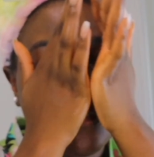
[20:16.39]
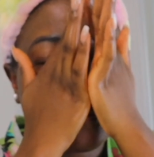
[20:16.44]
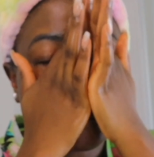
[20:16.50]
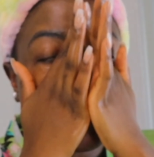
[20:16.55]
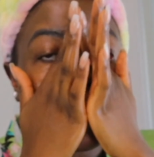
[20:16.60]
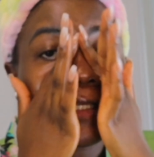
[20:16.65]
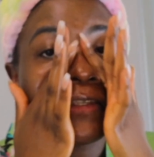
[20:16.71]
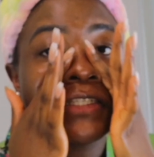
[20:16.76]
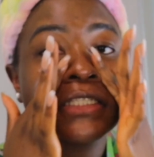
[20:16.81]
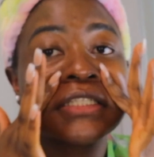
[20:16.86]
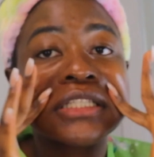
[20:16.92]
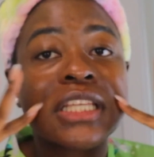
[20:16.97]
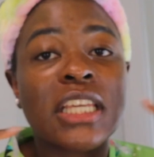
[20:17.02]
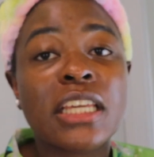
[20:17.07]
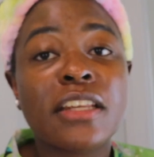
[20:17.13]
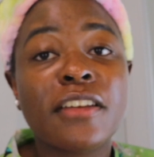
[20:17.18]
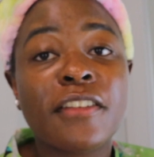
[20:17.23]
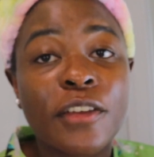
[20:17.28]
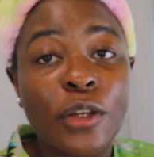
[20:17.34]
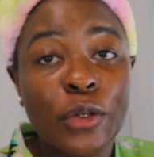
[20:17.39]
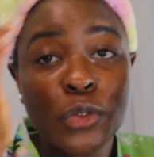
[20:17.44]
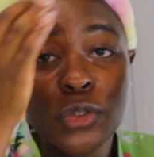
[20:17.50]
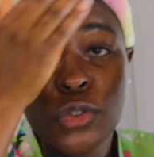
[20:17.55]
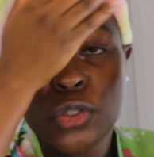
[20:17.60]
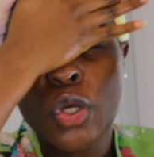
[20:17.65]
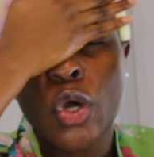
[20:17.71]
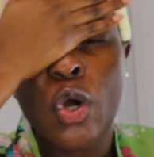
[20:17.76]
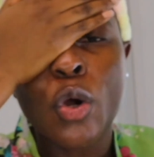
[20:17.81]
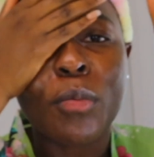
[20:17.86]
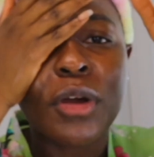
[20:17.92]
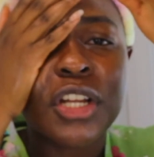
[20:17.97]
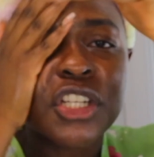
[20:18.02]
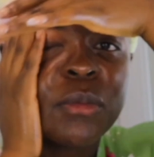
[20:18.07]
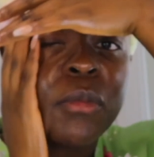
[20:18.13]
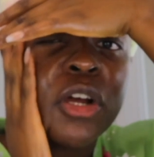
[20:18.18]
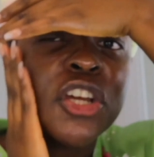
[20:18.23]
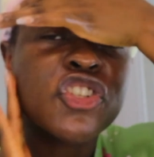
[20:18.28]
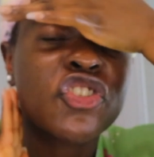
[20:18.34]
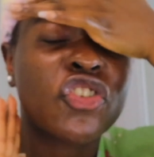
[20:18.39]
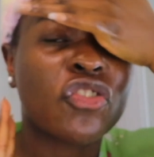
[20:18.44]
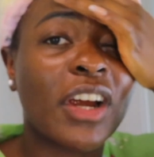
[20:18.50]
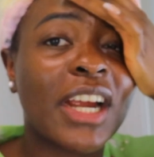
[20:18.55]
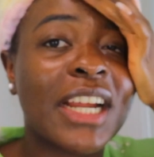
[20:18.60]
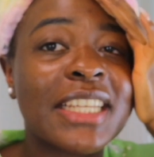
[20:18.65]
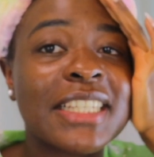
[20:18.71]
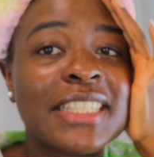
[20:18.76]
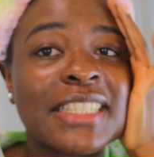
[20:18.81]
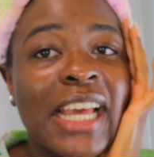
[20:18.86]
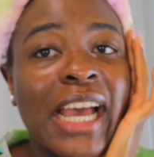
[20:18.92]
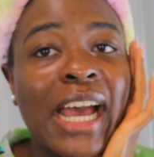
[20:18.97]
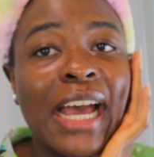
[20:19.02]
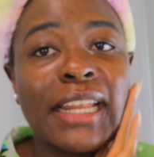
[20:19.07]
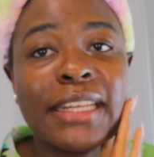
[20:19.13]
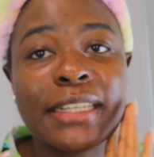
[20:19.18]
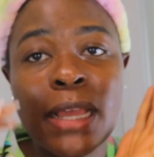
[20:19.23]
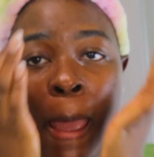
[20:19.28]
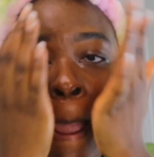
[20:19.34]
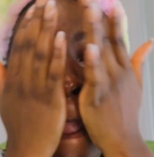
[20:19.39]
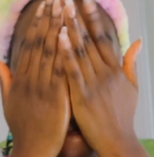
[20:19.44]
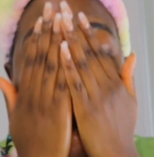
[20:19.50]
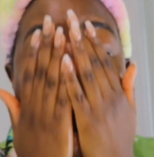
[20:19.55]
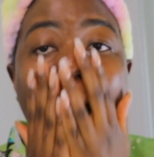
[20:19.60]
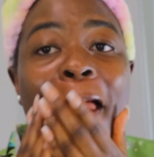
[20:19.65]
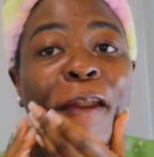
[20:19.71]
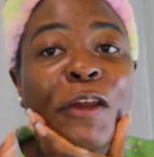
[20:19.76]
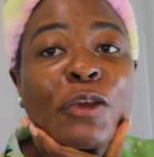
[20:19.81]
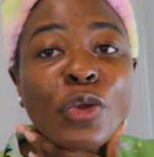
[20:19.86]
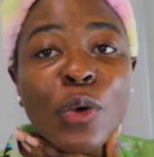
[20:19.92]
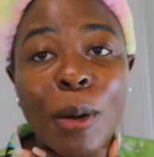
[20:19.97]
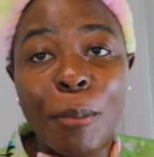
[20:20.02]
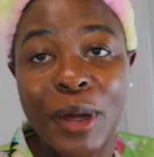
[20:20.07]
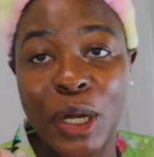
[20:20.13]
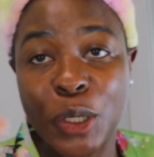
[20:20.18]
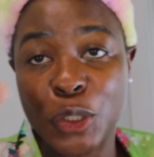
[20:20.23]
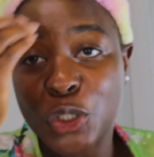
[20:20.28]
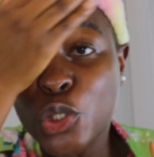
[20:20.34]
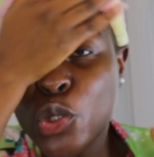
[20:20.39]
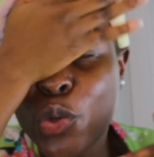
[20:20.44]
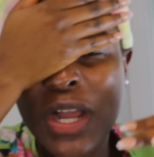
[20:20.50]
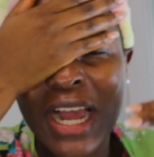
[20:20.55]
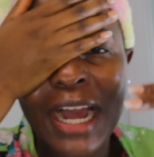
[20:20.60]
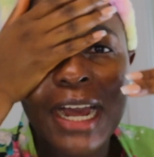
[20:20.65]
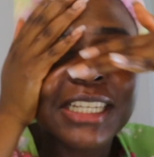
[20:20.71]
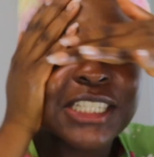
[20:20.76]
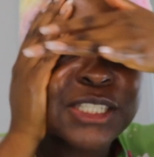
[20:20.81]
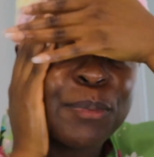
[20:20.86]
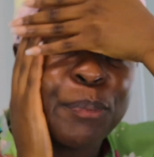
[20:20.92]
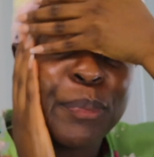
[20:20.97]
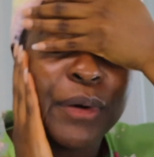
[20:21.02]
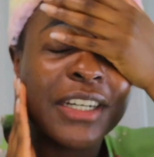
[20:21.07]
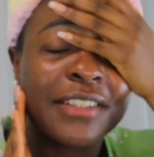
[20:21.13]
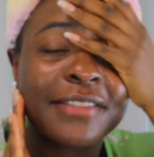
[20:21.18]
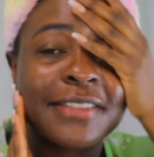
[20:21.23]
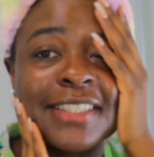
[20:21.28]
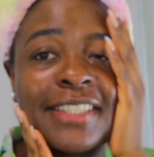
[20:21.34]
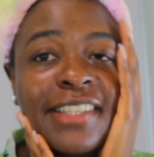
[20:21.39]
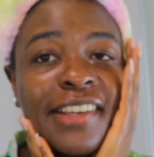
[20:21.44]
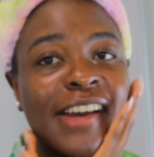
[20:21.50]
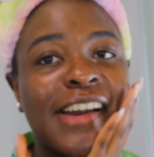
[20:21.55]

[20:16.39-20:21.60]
My skin feels so much moisturized, and I don't know about you guys, but